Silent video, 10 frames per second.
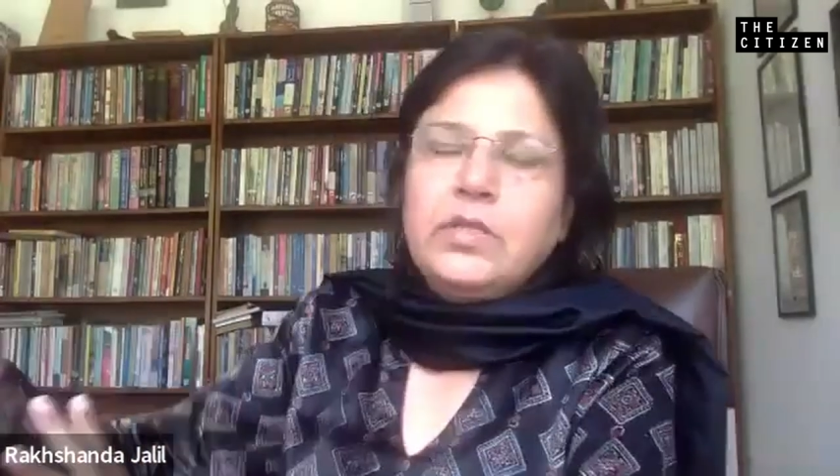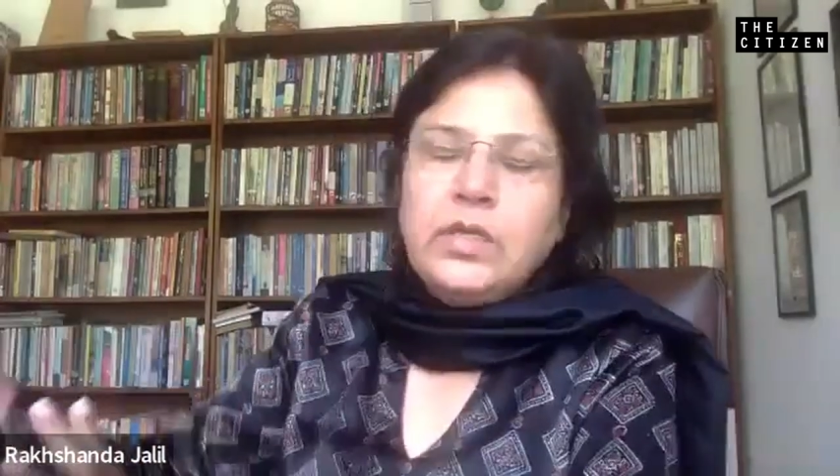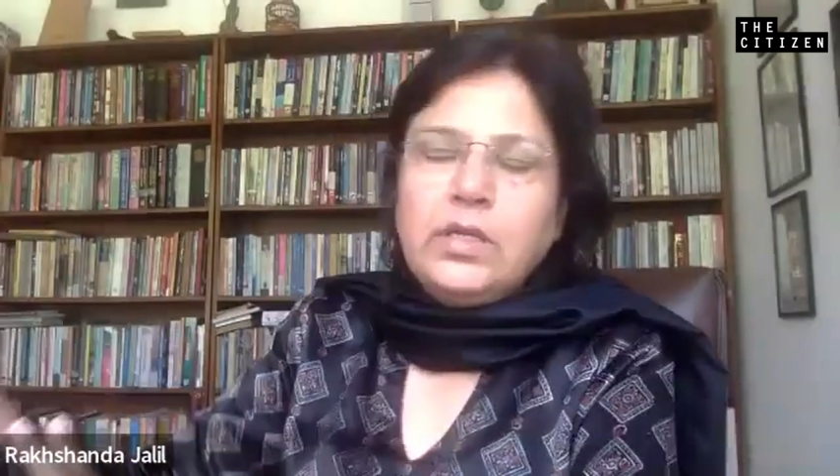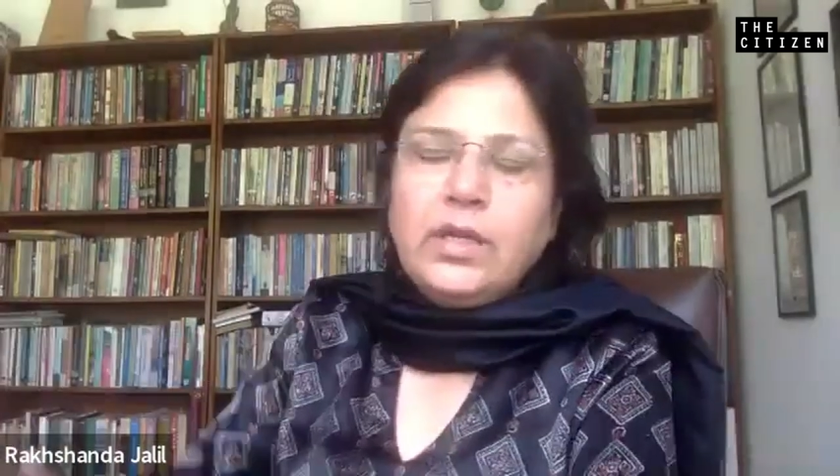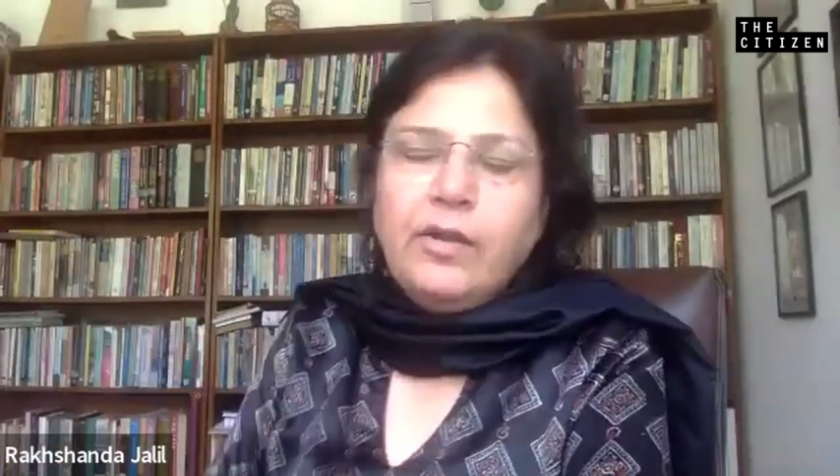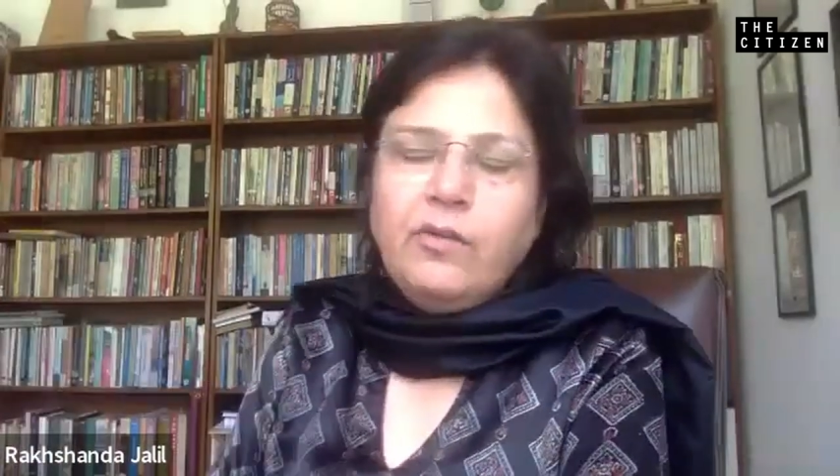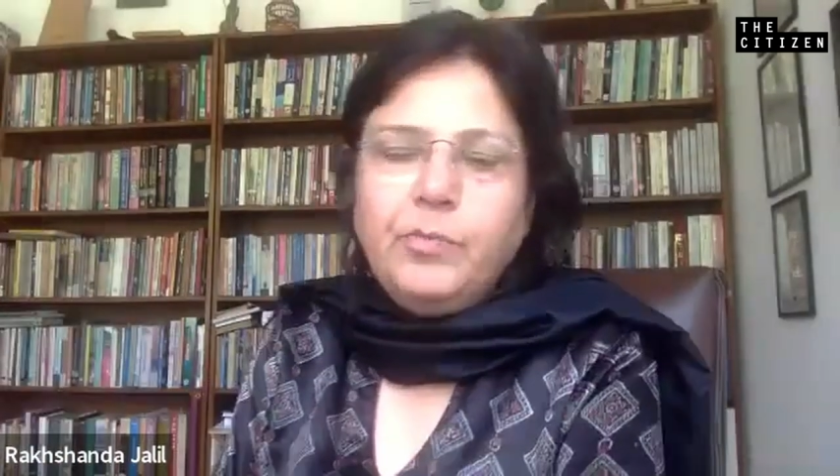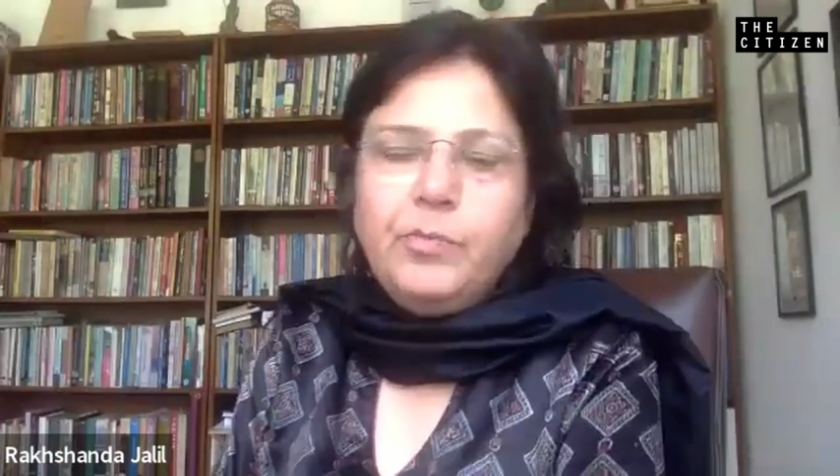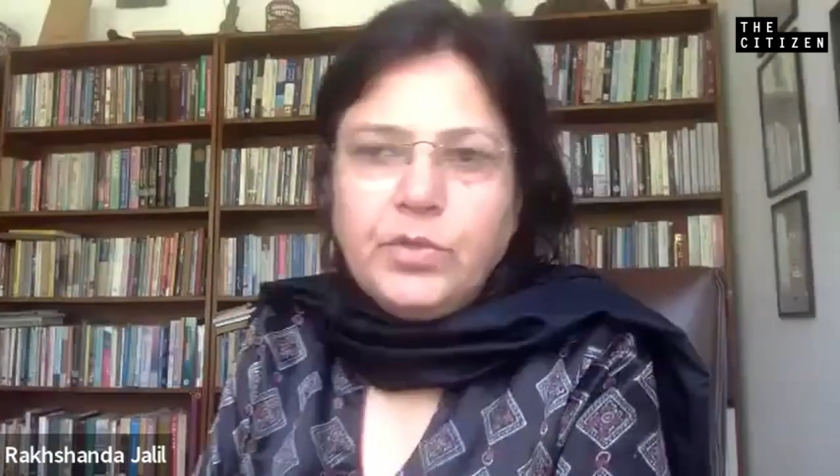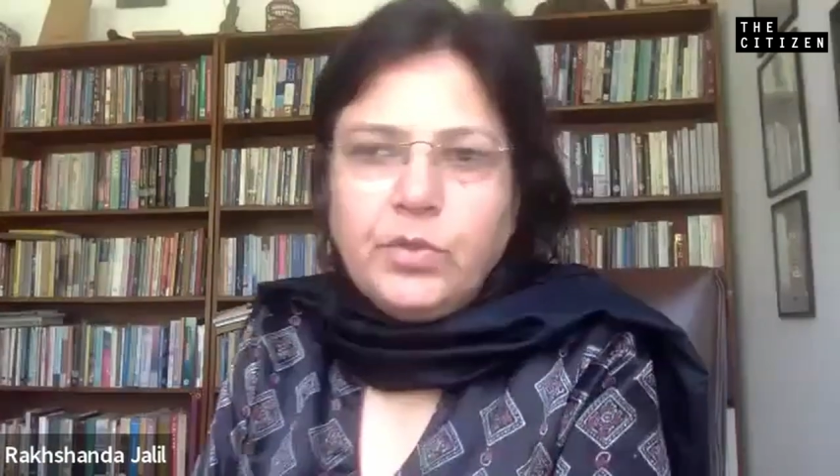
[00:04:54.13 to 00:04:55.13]
certain kind of
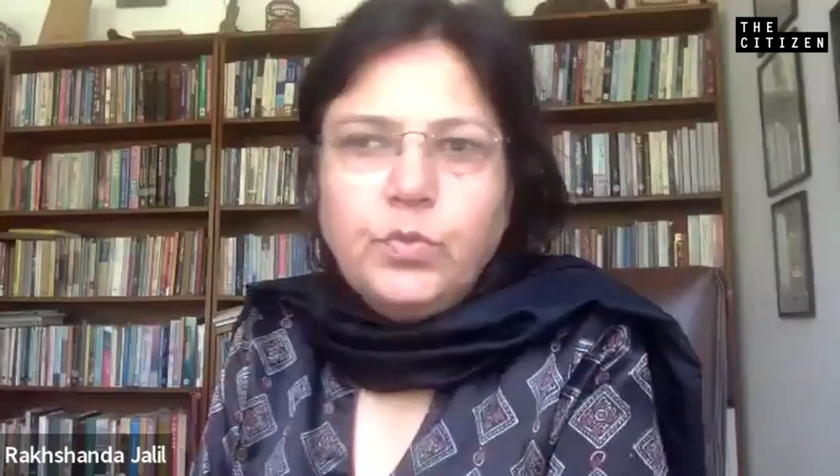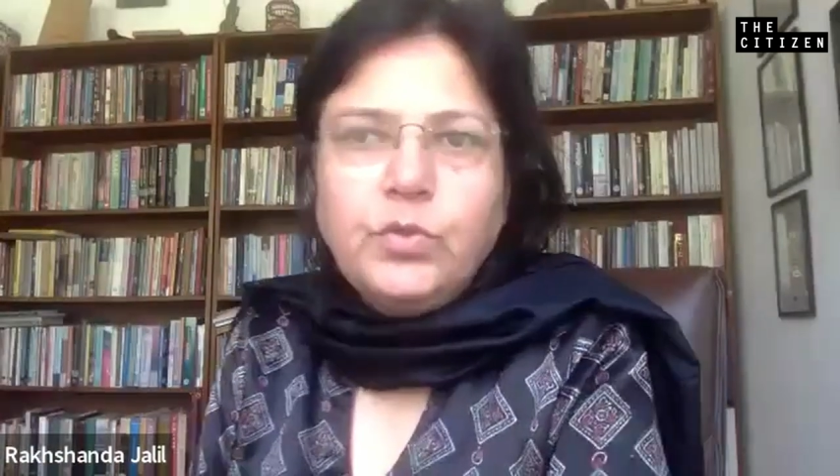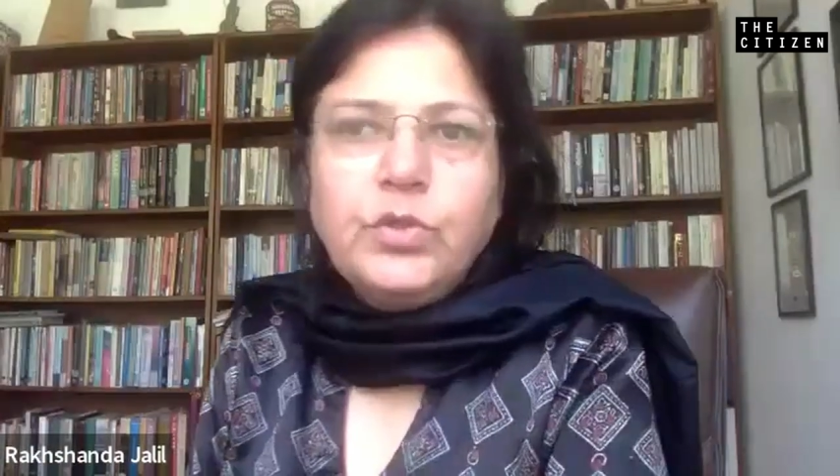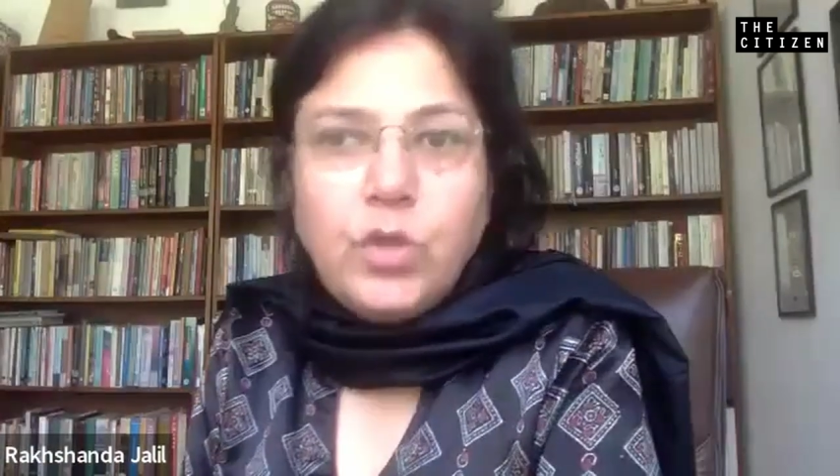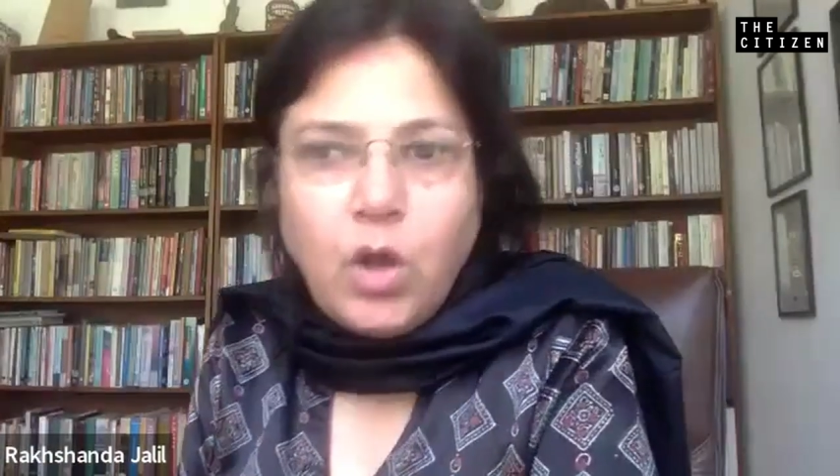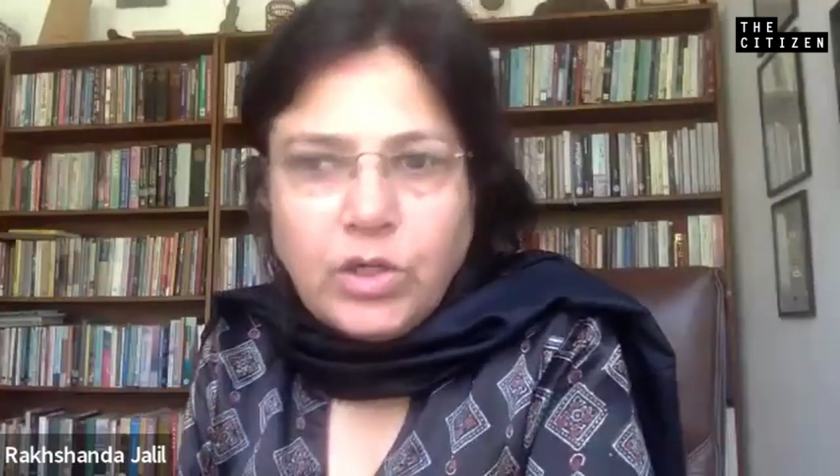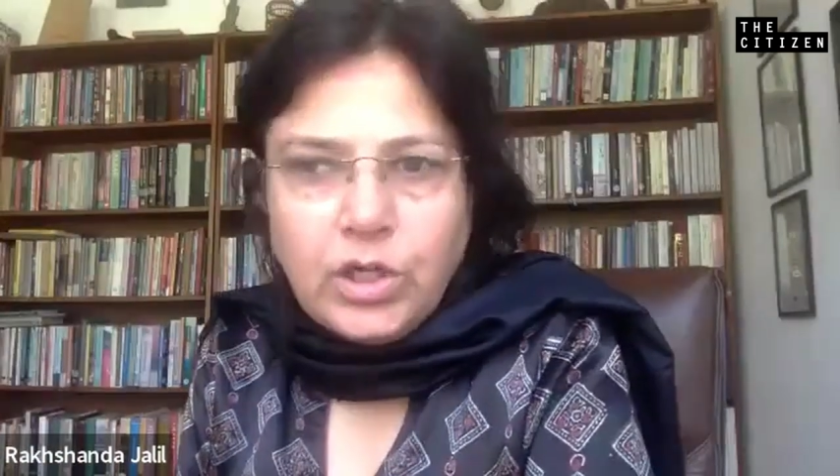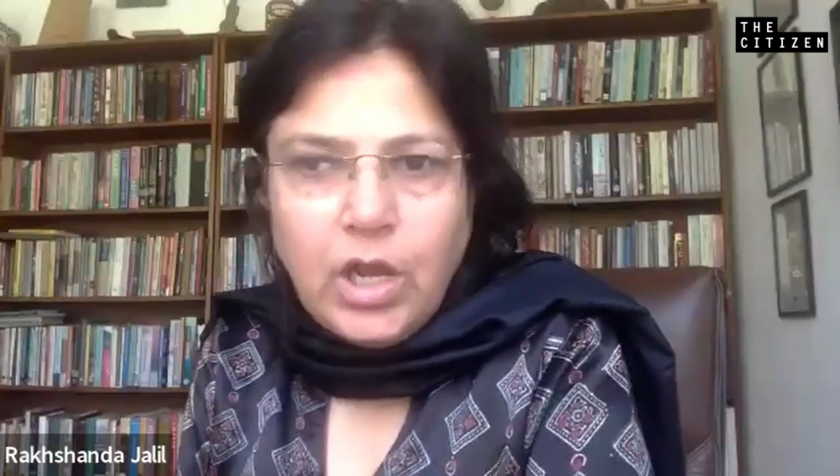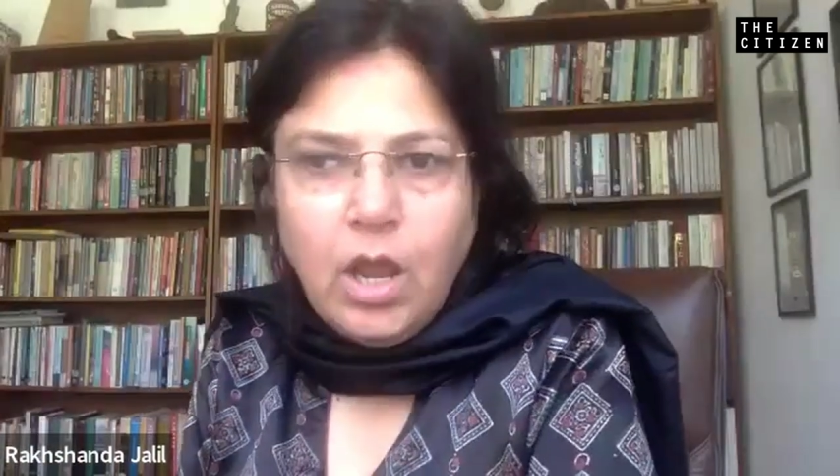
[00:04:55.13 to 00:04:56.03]
person who's not,